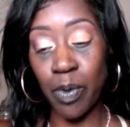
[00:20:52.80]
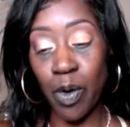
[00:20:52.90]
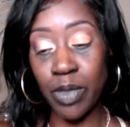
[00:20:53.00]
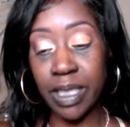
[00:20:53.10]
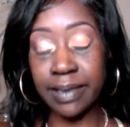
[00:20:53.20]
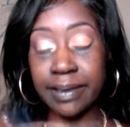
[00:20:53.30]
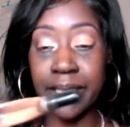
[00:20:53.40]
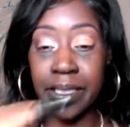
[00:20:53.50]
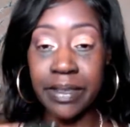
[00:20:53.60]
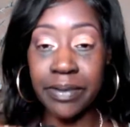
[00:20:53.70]
LA
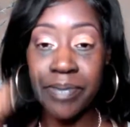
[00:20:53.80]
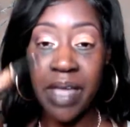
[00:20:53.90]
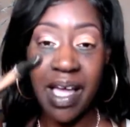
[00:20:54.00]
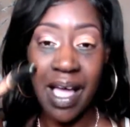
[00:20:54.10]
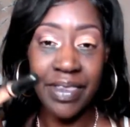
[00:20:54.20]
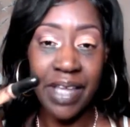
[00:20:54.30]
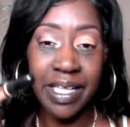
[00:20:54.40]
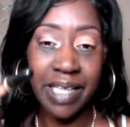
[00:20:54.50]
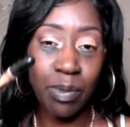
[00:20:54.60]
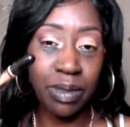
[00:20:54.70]
Pro Concealer,
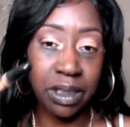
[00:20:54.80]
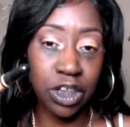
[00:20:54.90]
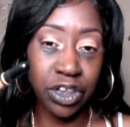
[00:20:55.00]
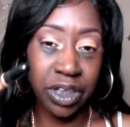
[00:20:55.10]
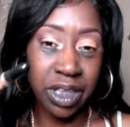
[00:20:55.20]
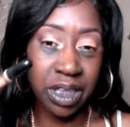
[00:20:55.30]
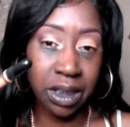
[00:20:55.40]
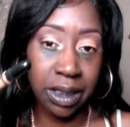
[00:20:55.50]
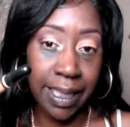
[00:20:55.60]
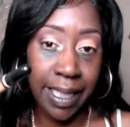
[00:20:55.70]
I think that was a,
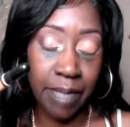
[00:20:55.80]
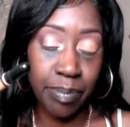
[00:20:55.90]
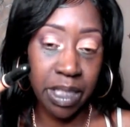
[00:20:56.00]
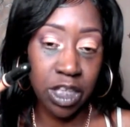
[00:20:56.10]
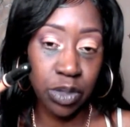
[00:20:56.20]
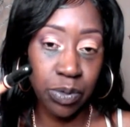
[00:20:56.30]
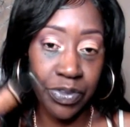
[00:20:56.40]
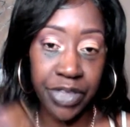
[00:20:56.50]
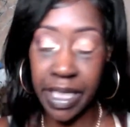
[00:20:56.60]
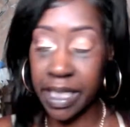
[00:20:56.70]
just a tad
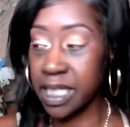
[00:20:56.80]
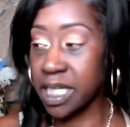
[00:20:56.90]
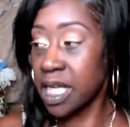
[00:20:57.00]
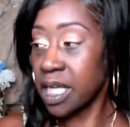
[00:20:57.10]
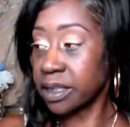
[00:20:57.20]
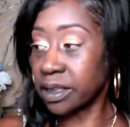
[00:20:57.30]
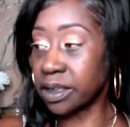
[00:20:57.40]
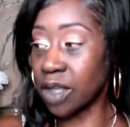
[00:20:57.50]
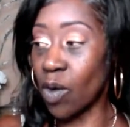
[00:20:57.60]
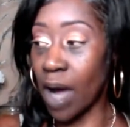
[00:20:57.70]
bit too thick.
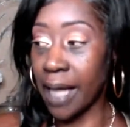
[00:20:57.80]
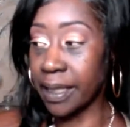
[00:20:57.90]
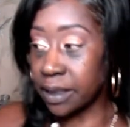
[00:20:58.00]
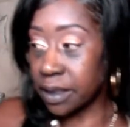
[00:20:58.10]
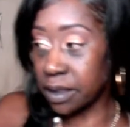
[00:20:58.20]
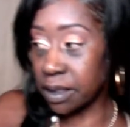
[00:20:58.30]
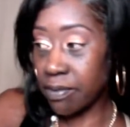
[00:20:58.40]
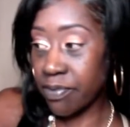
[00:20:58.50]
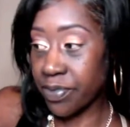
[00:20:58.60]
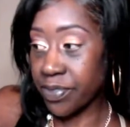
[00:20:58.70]
So
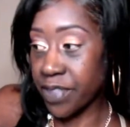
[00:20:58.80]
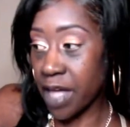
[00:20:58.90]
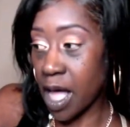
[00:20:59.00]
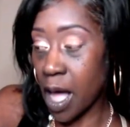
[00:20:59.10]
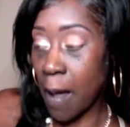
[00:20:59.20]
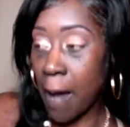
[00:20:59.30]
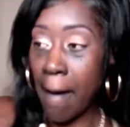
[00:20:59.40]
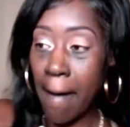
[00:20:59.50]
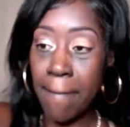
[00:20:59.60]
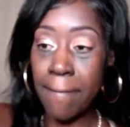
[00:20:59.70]
I took
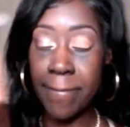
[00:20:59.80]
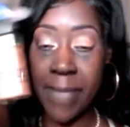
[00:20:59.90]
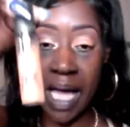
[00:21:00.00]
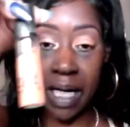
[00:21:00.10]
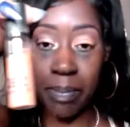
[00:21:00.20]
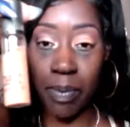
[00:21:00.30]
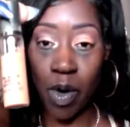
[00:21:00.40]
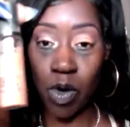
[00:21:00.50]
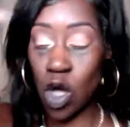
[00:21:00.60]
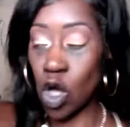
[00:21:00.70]
the
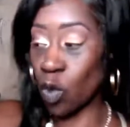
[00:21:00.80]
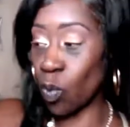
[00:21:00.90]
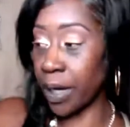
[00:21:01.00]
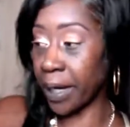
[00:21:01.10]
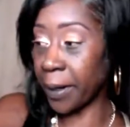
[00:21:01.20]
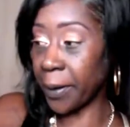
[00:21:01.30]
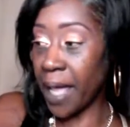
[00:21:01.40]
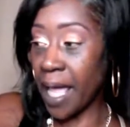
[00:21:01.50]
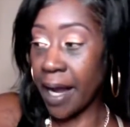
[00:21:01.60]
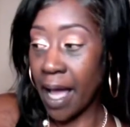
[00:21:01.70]
MAC Pro
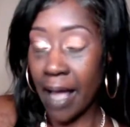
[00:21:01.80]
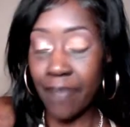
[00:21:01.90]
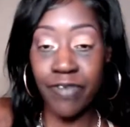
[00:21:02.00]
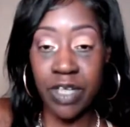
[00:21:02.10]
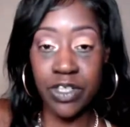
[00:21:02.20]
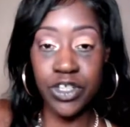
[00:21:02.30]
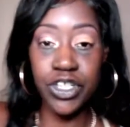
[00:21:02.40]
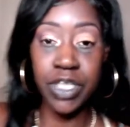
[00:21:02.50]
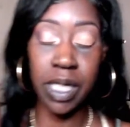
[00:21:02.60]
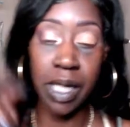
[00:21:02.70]
Longwear and I
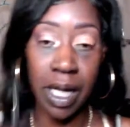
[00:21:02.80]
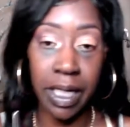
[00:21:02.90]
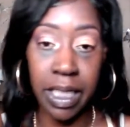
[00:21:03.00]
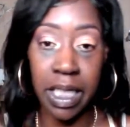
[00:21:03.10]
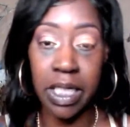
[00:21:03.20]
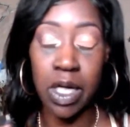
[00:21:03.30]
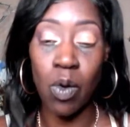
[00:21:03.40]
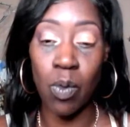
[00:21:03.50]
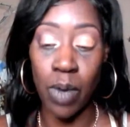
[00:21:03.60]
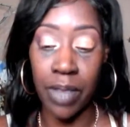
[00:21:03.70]
finished
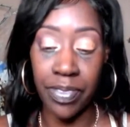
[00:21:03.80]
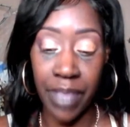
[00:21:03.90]
cutting it